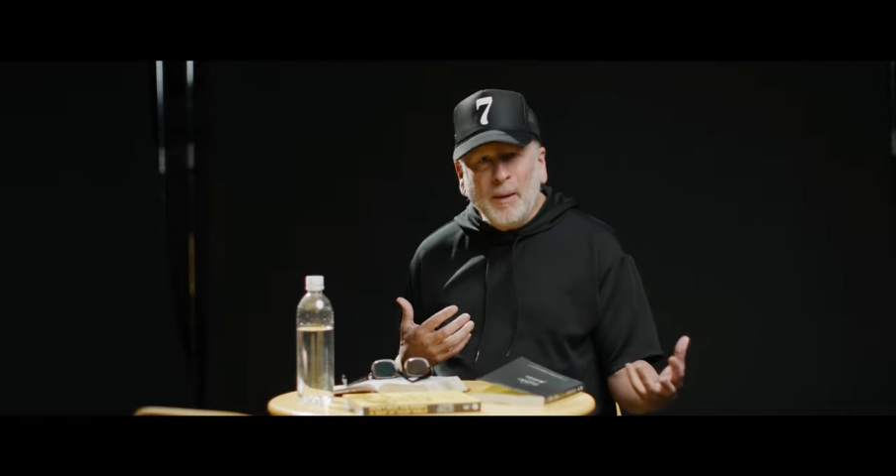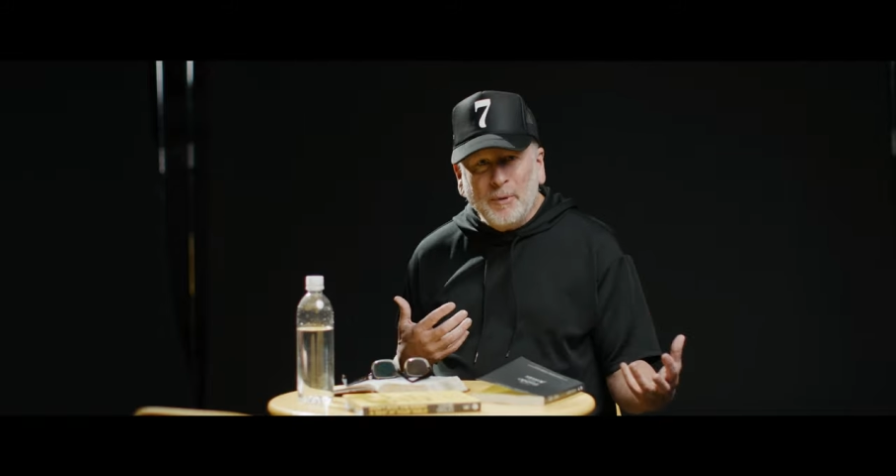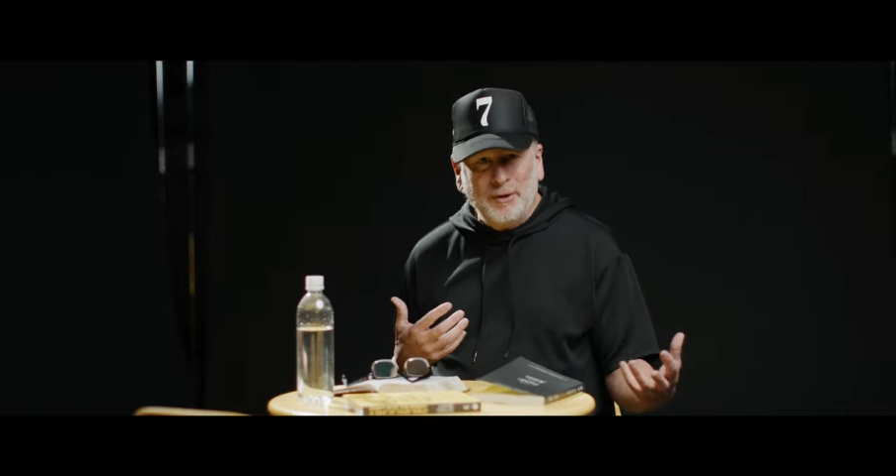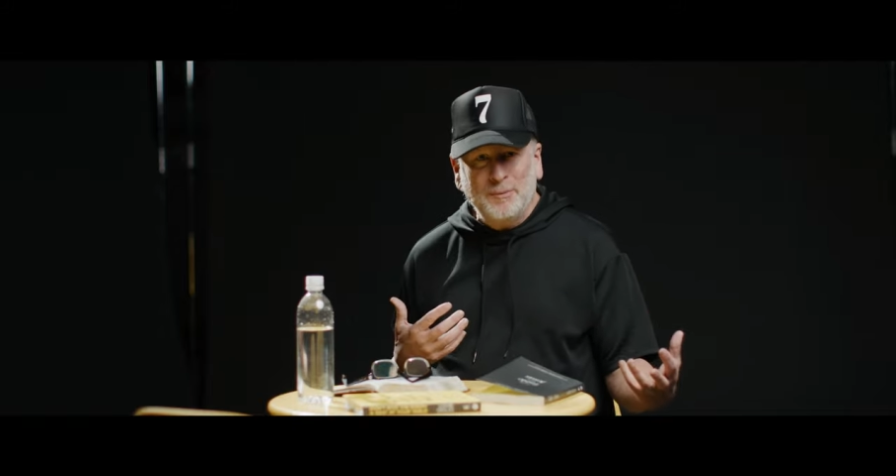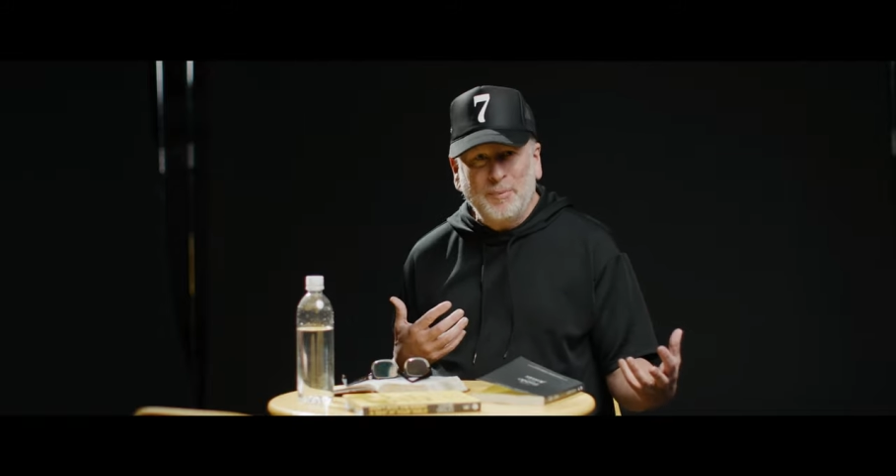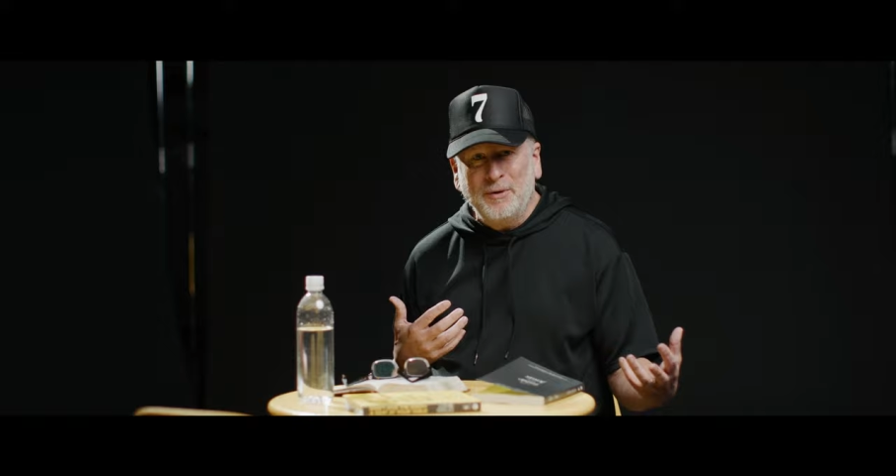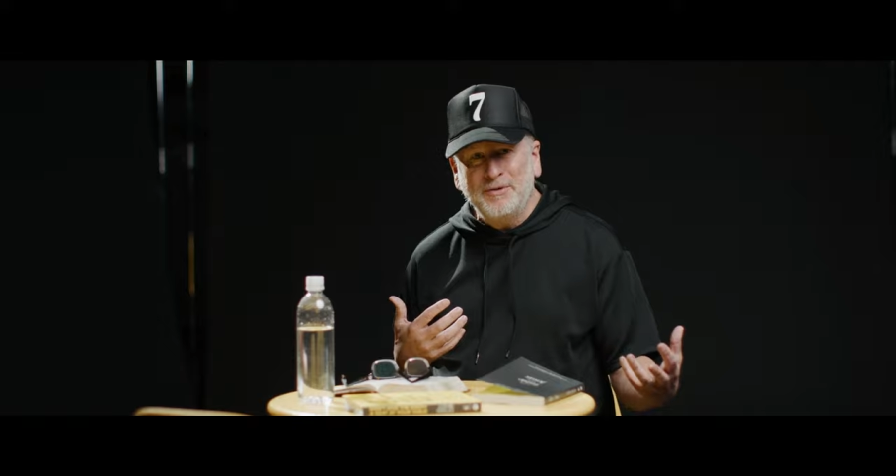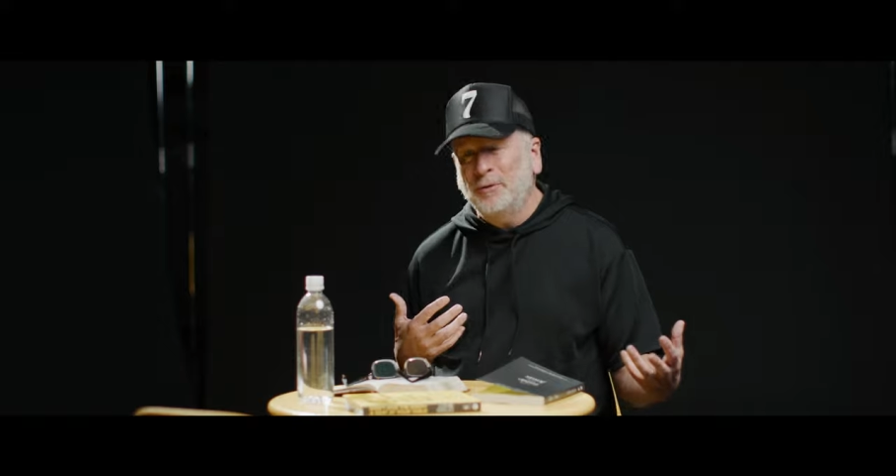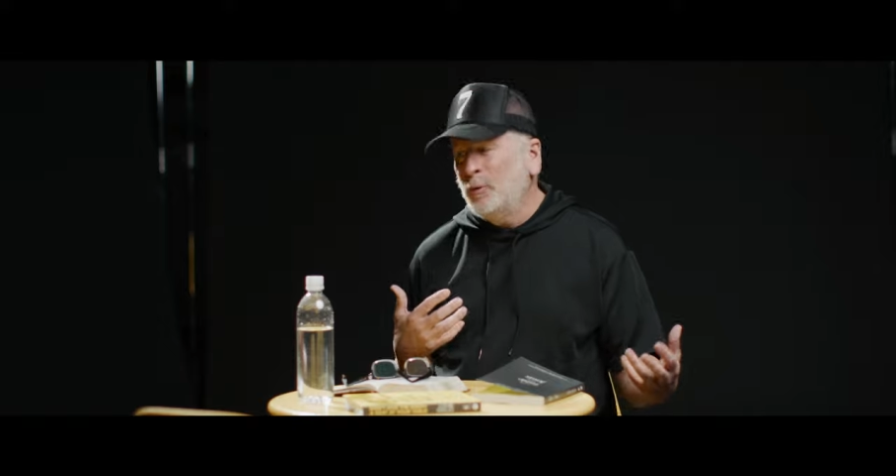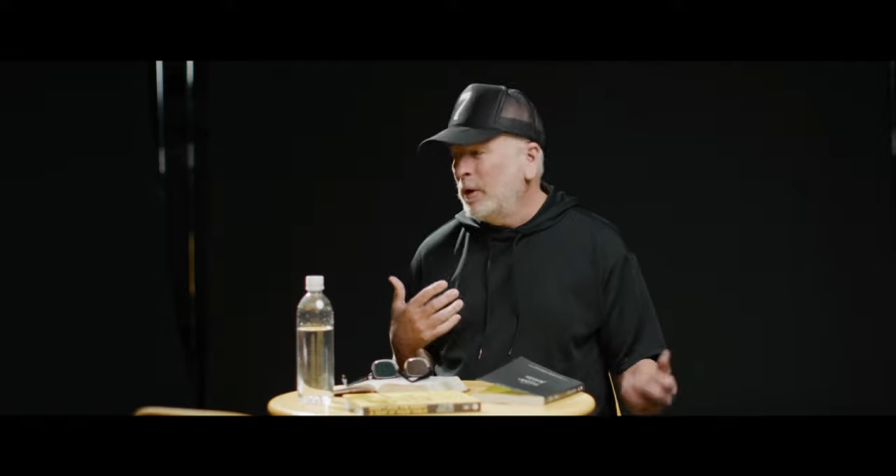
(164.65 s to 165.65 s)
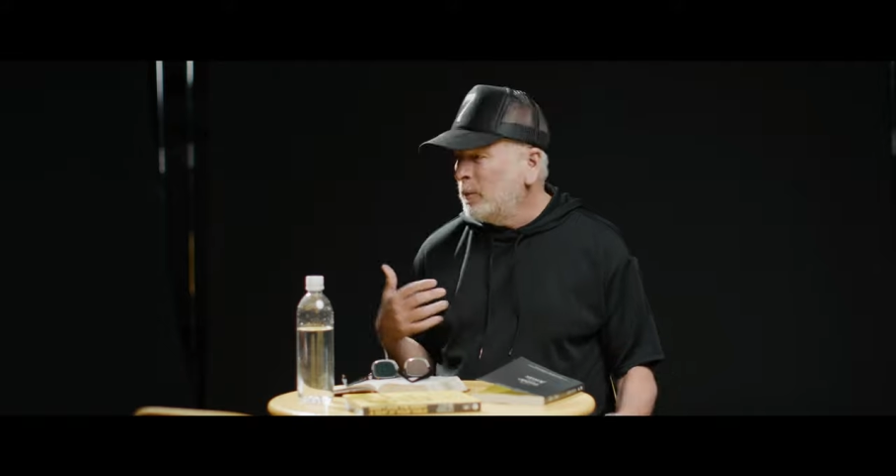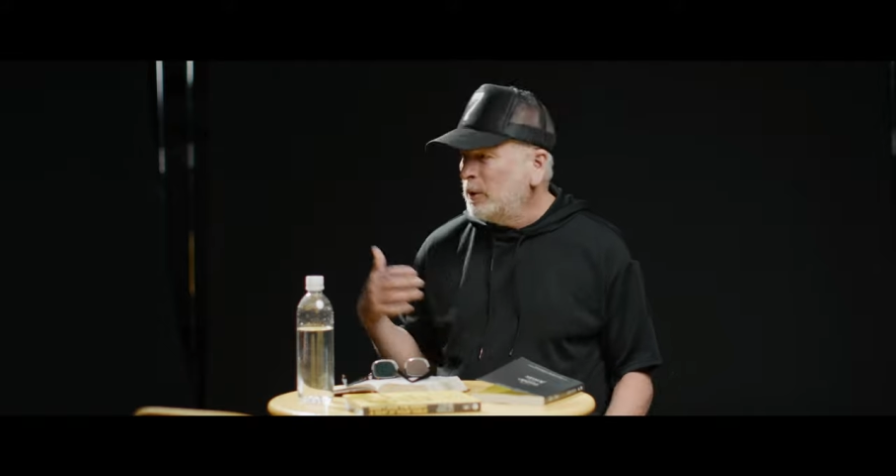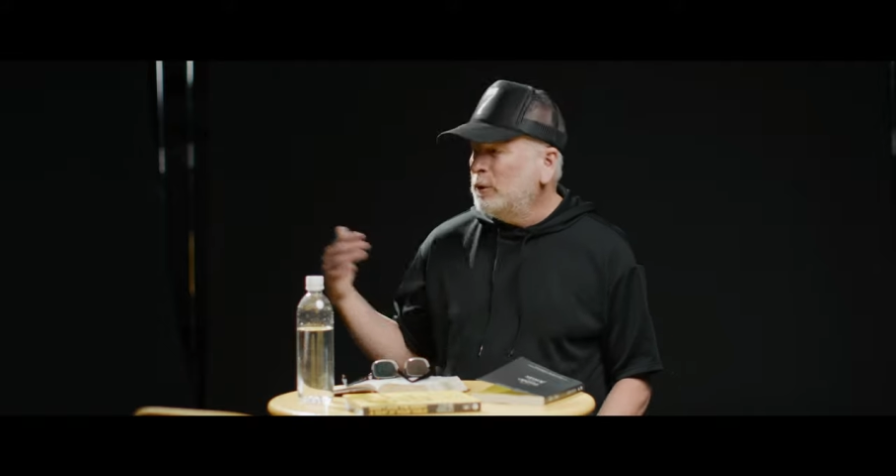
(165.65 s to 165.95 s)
I'm a good person or whether I'm a